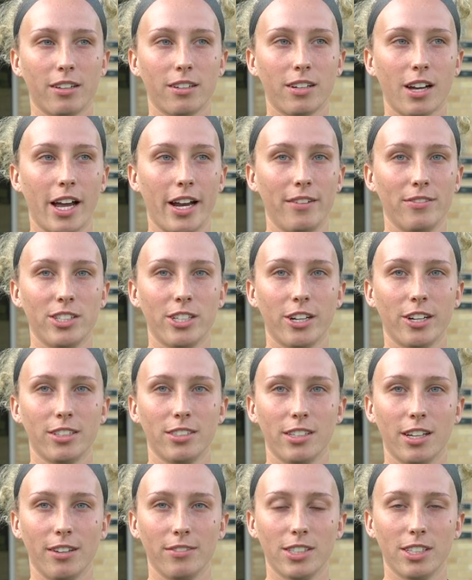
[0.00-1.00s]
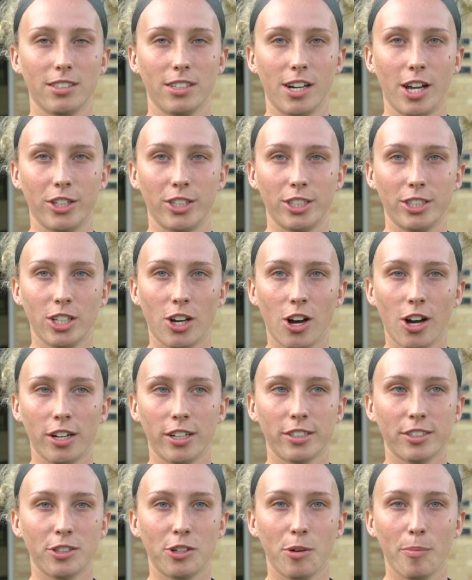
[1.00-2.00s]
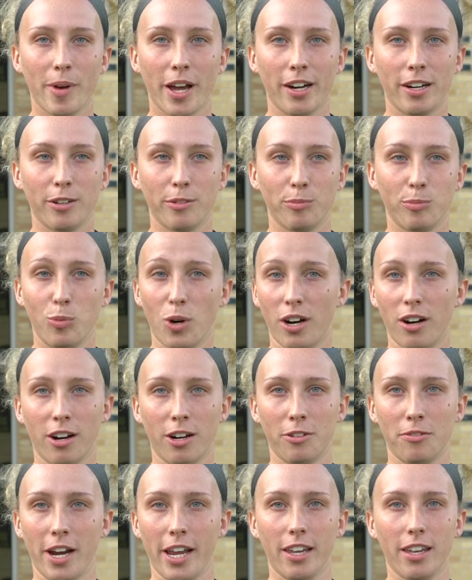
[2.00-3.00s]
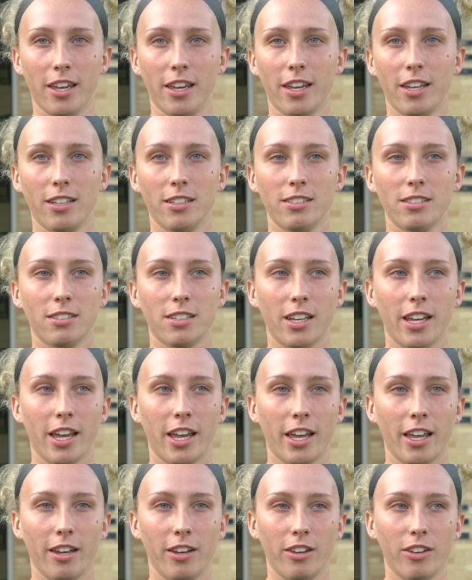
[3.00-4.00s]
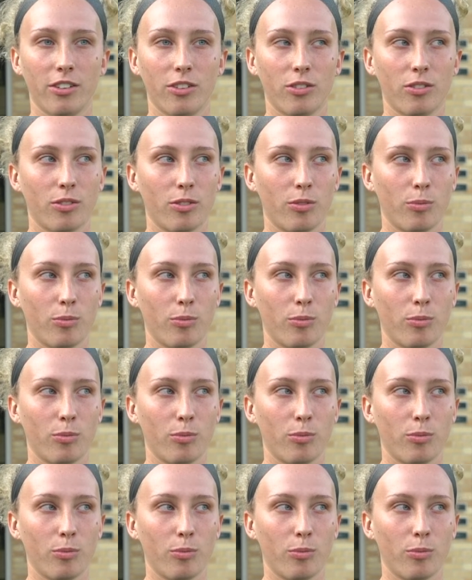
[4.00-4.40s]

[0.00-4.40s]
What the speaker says: kind of see ourselves as an underdog no matter what our ranking is, and